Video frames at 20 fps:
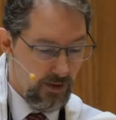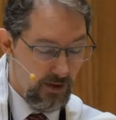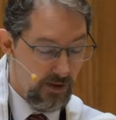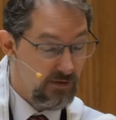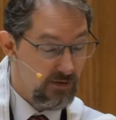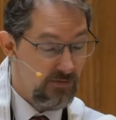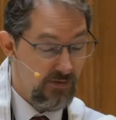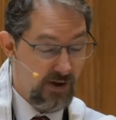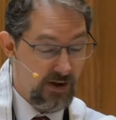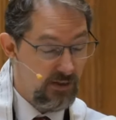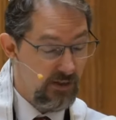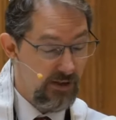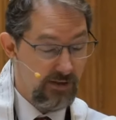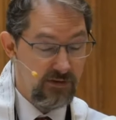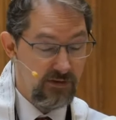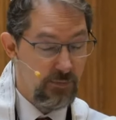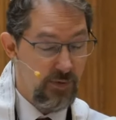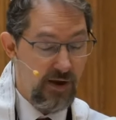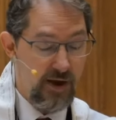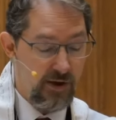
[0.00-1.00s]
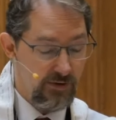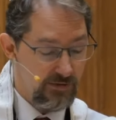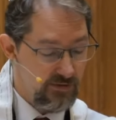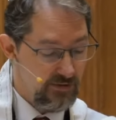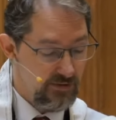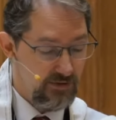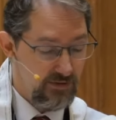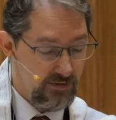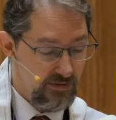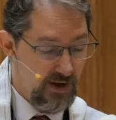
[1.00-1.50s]
a divine-like
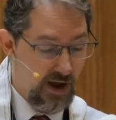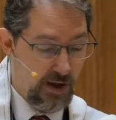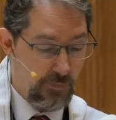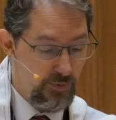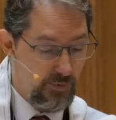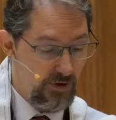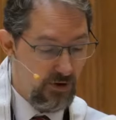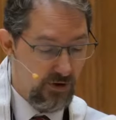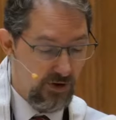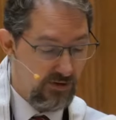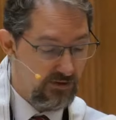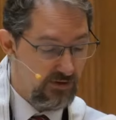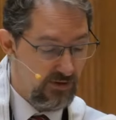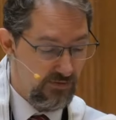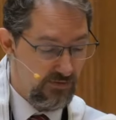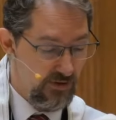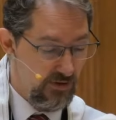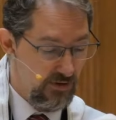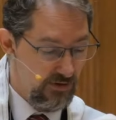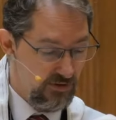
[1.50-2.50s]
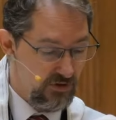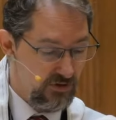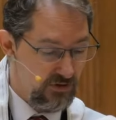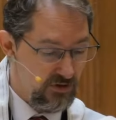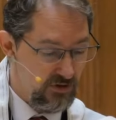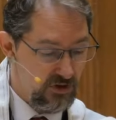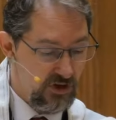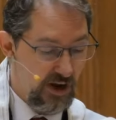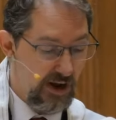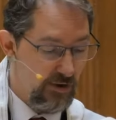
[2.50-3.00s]
spouse, not because of the
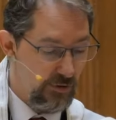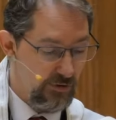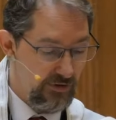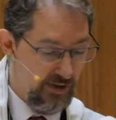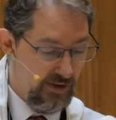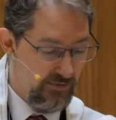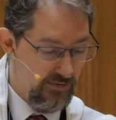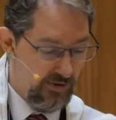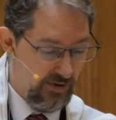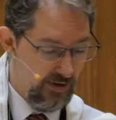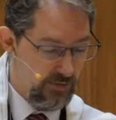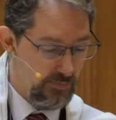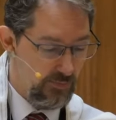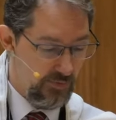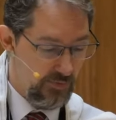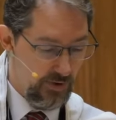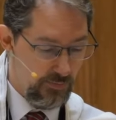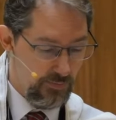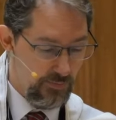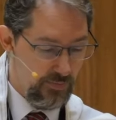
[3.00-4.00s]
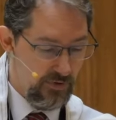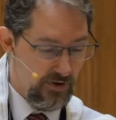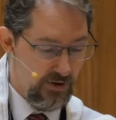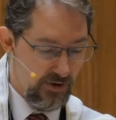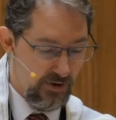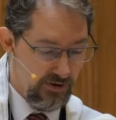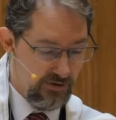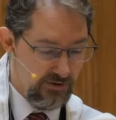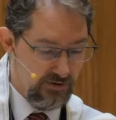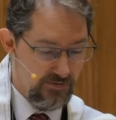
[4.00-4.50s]
child giving, but
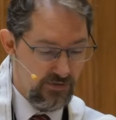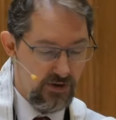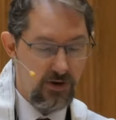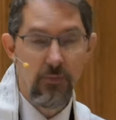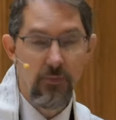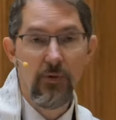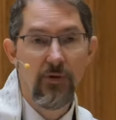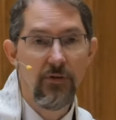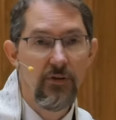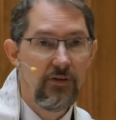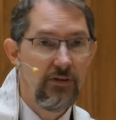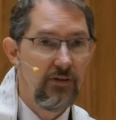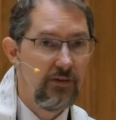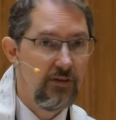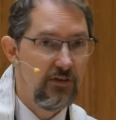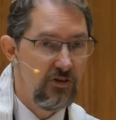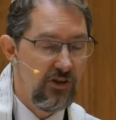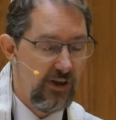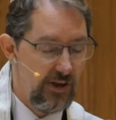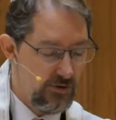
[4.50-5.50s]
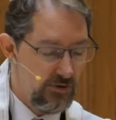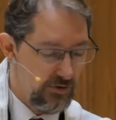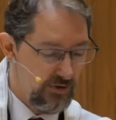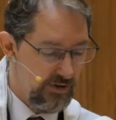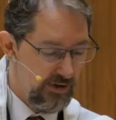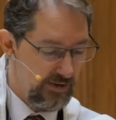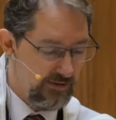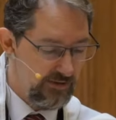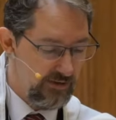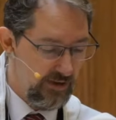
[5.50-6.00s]
because of their ability to channel
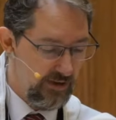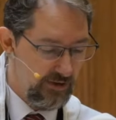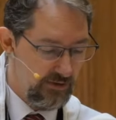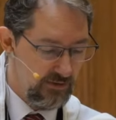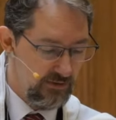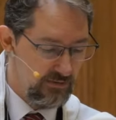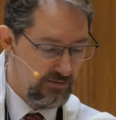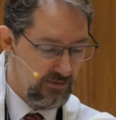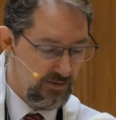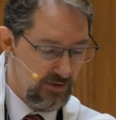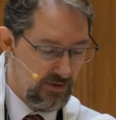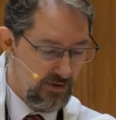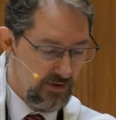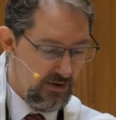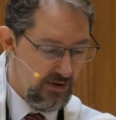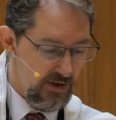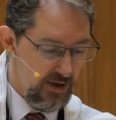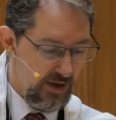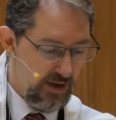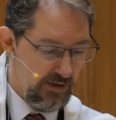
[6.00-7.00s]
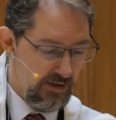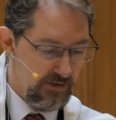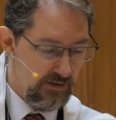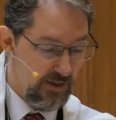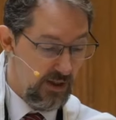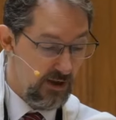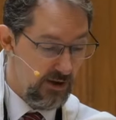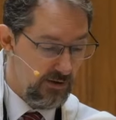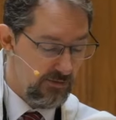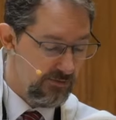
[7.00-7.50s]
chesed and
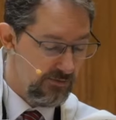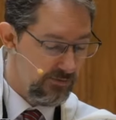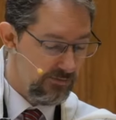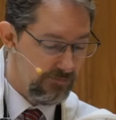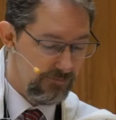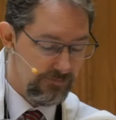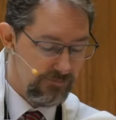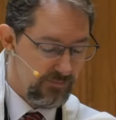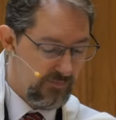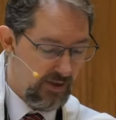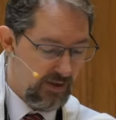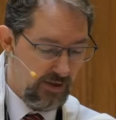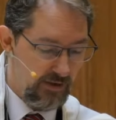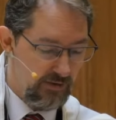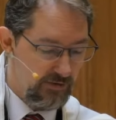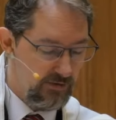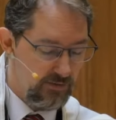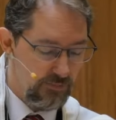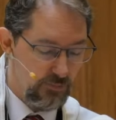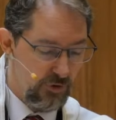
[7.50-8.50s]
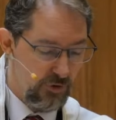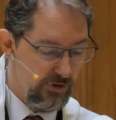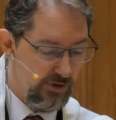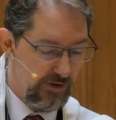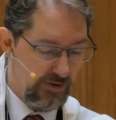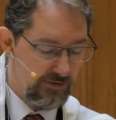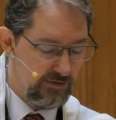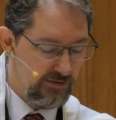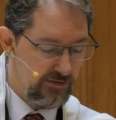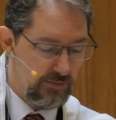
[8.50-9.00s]
love and
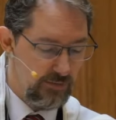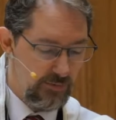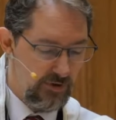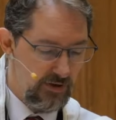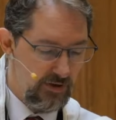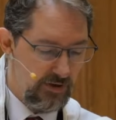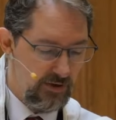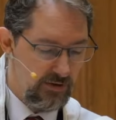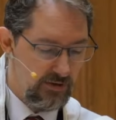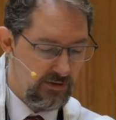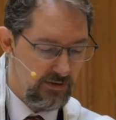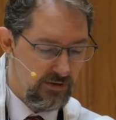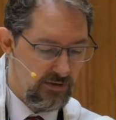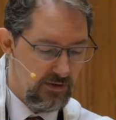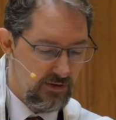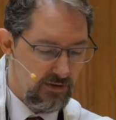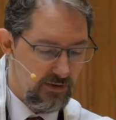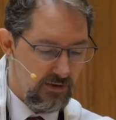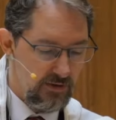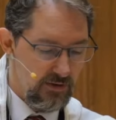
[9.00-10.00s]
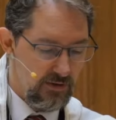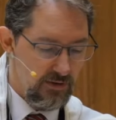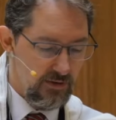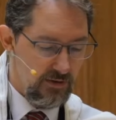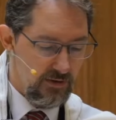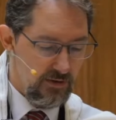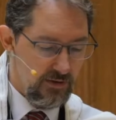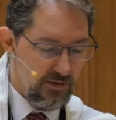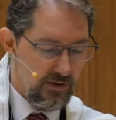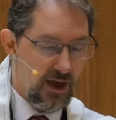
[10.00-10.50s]
brilliance to me,
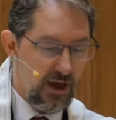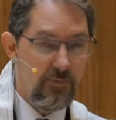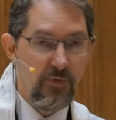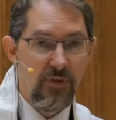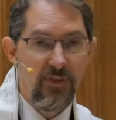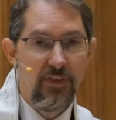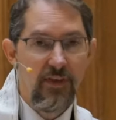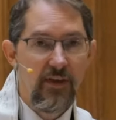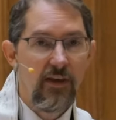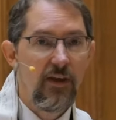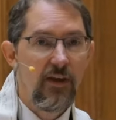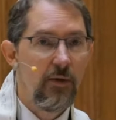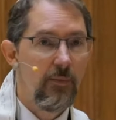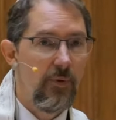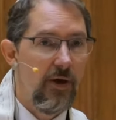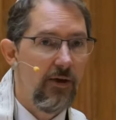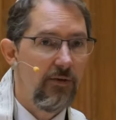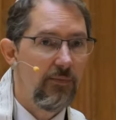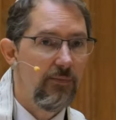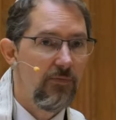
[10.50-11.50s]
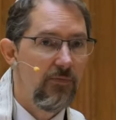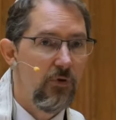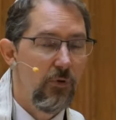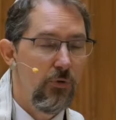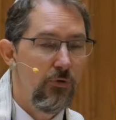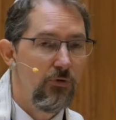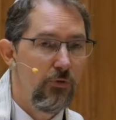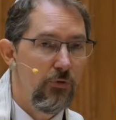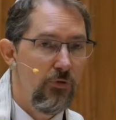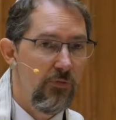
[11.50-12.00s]
I've been thinking about
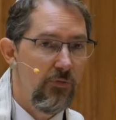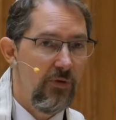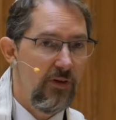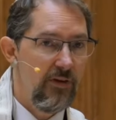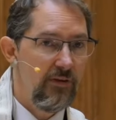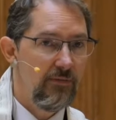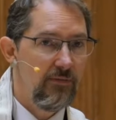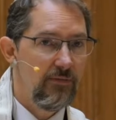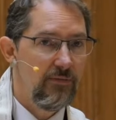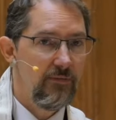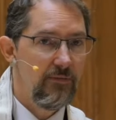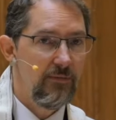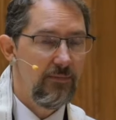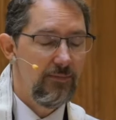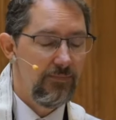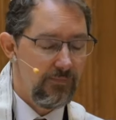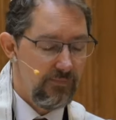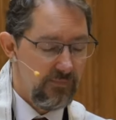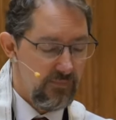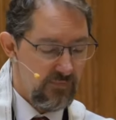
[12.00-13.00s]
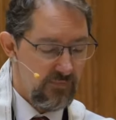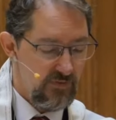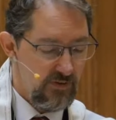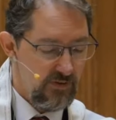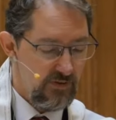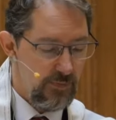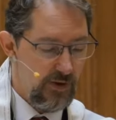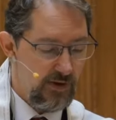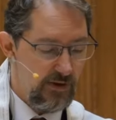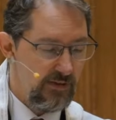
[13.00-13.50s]
those who have been
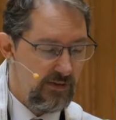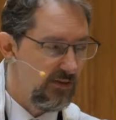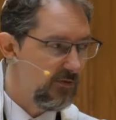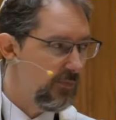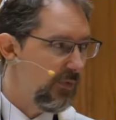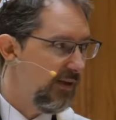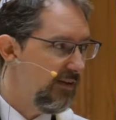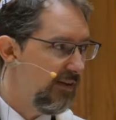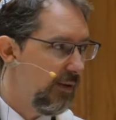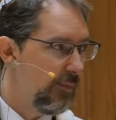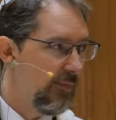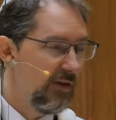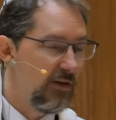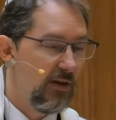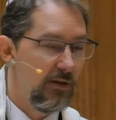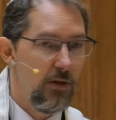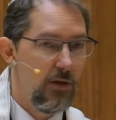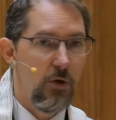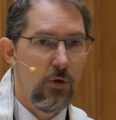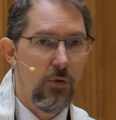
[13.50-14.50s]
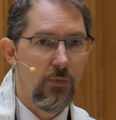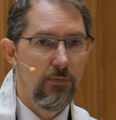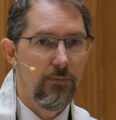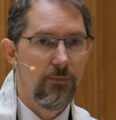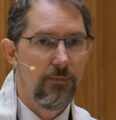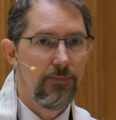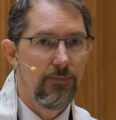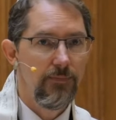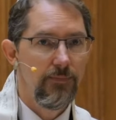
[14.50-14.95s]
spending this pandemic alone.